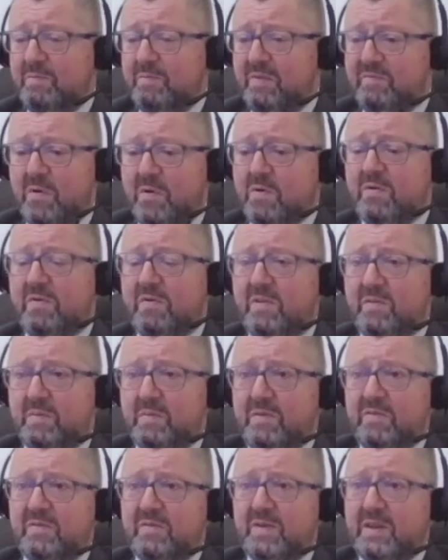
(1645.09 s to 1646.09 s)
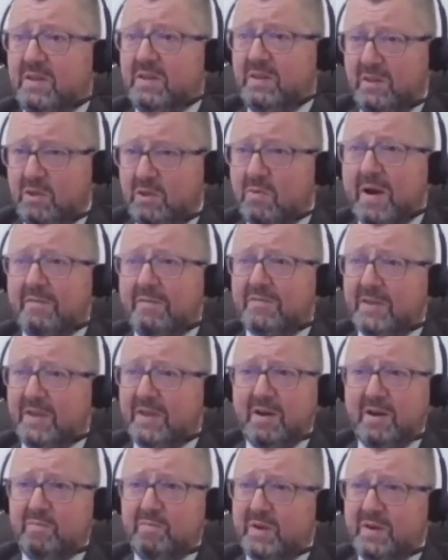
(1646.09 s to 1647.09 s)
before Christmas saying you have to
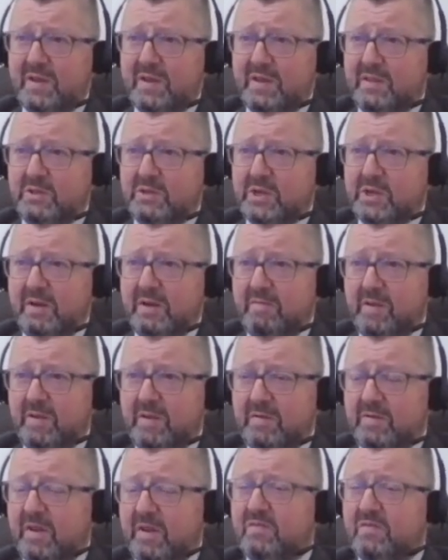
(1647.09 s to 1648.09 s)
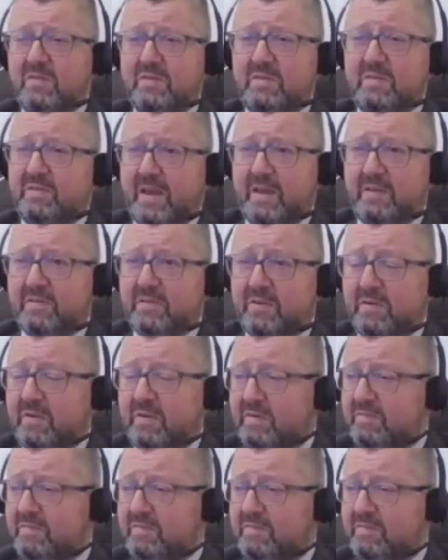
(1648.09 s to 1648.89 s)
get out by the end of January. That's a disaster.